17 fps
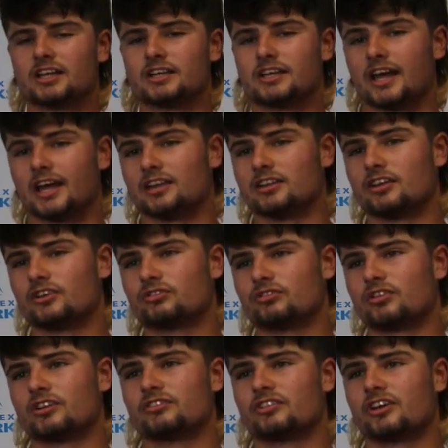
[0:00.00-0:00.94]
getting those
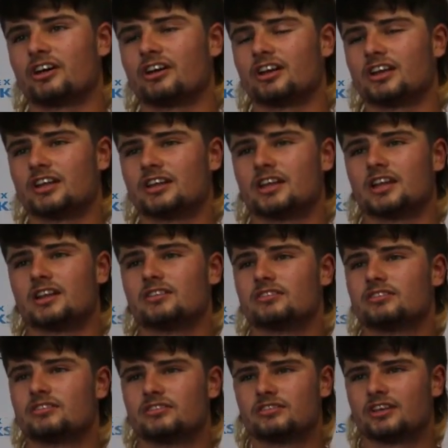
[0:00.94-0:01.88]
runs early and then
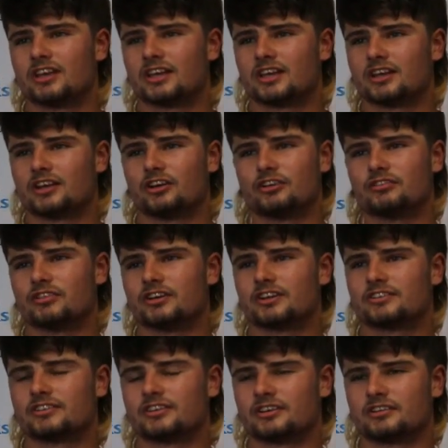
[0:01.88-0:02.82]
ticking over.
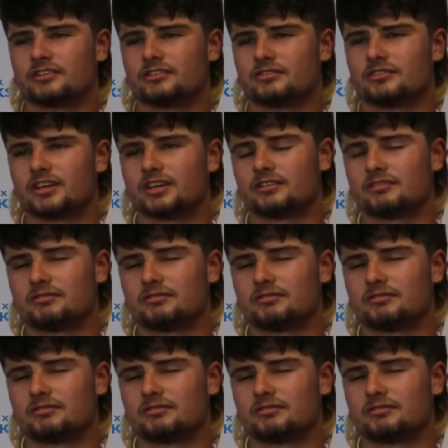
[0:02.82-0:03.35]
So yeah.